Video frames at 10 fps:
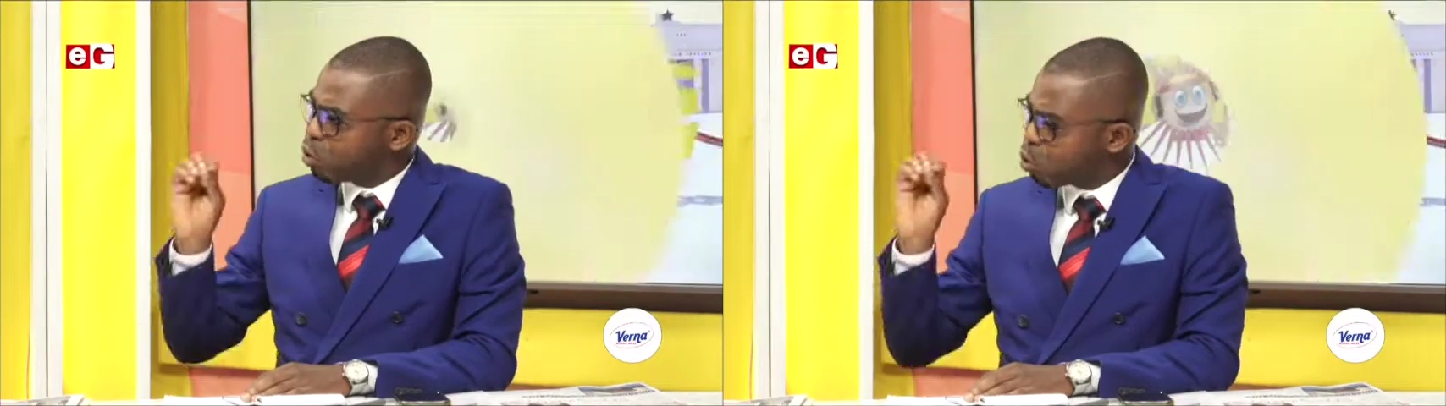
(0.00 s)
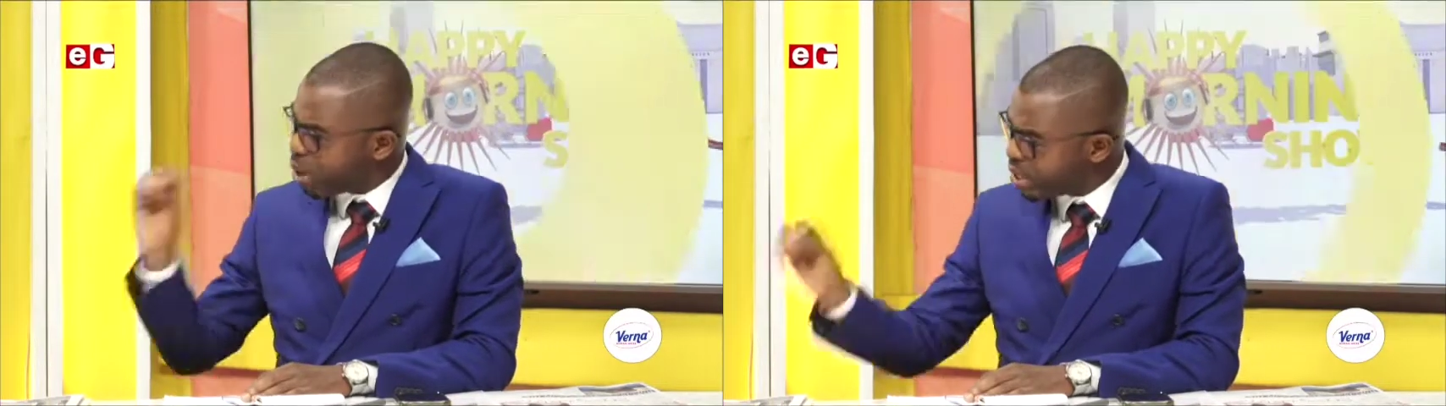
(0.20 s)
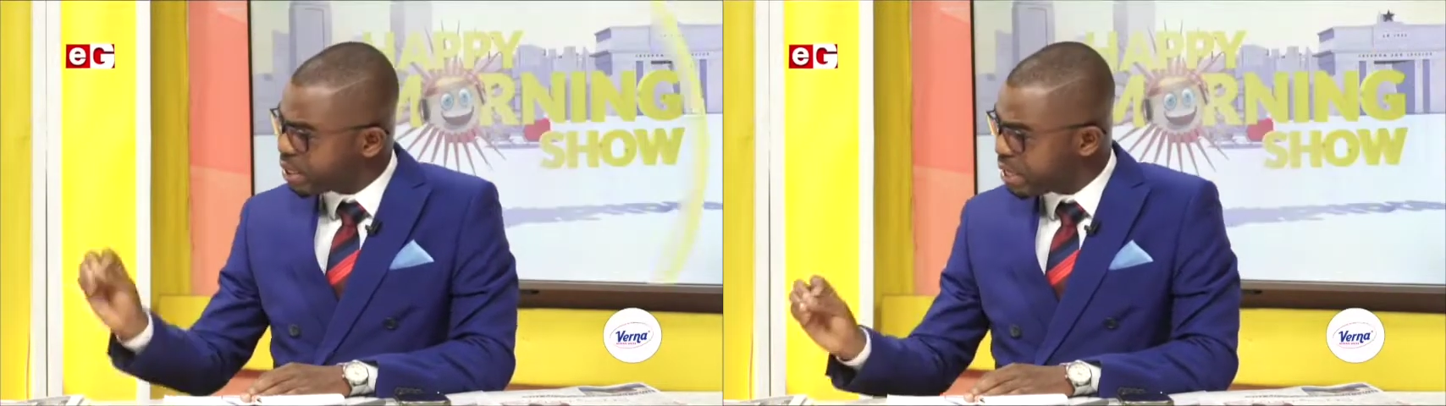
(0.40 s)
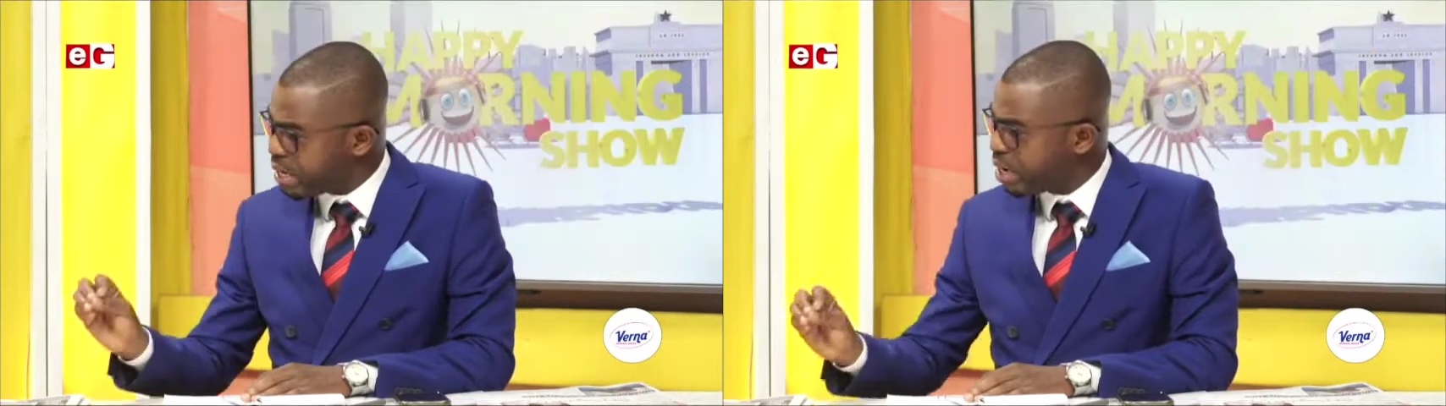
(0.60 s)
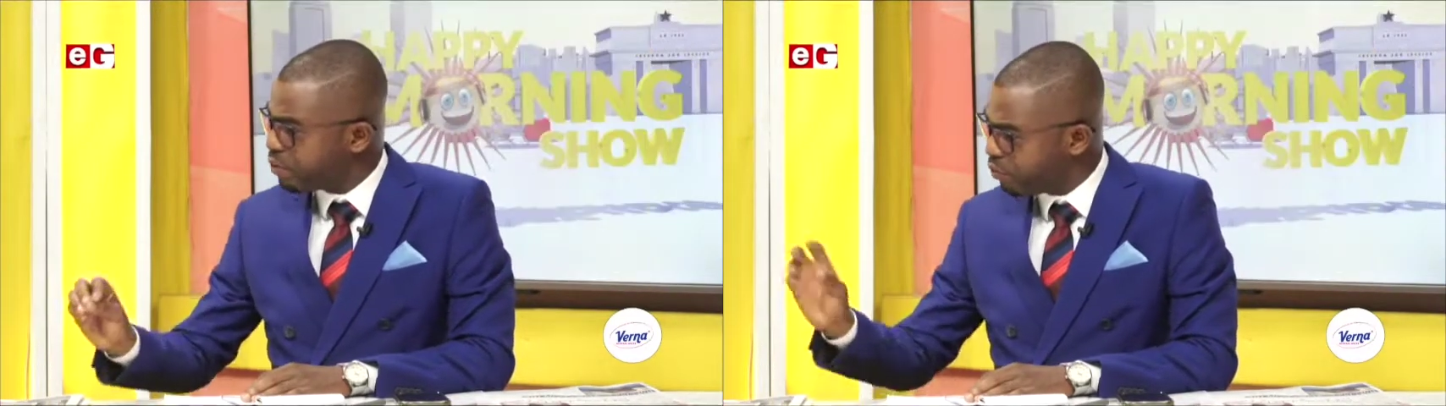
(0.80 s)

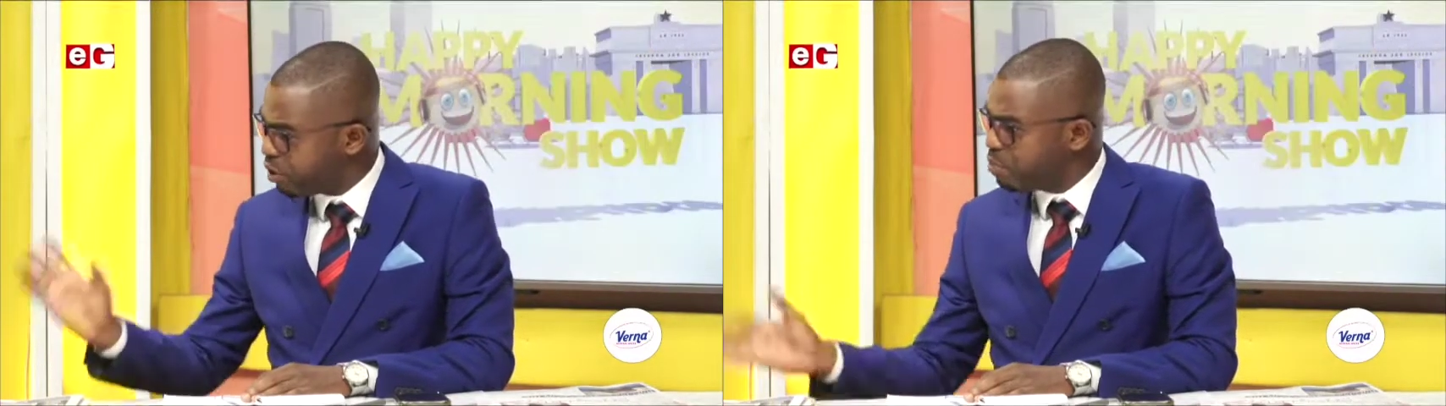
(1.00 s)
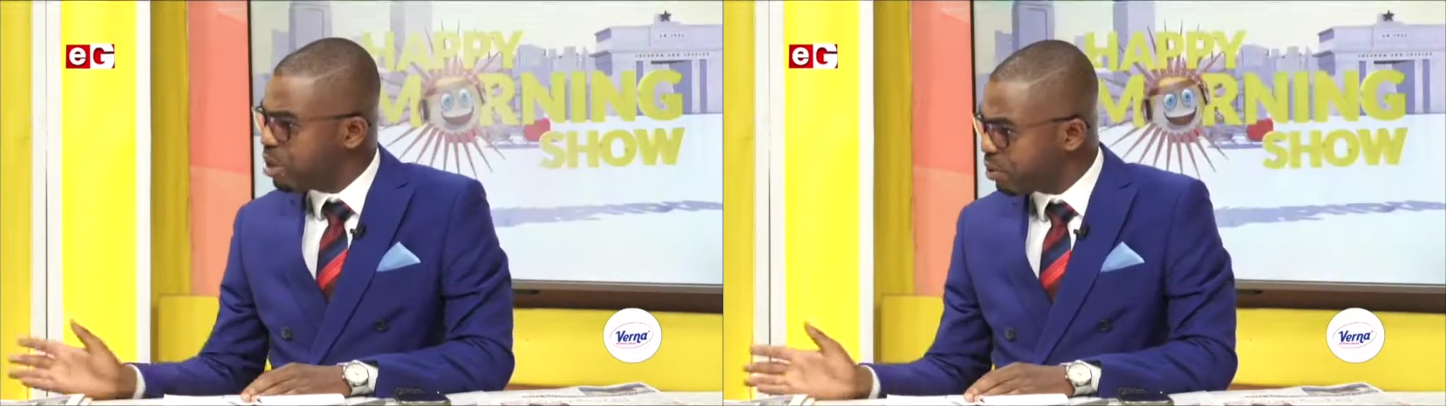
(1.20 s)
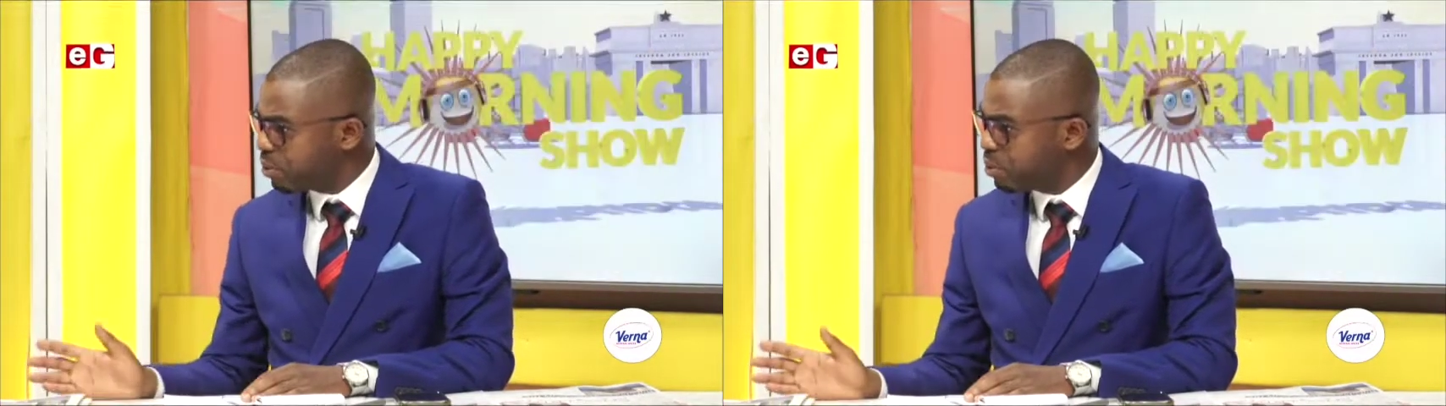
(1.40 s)
20 female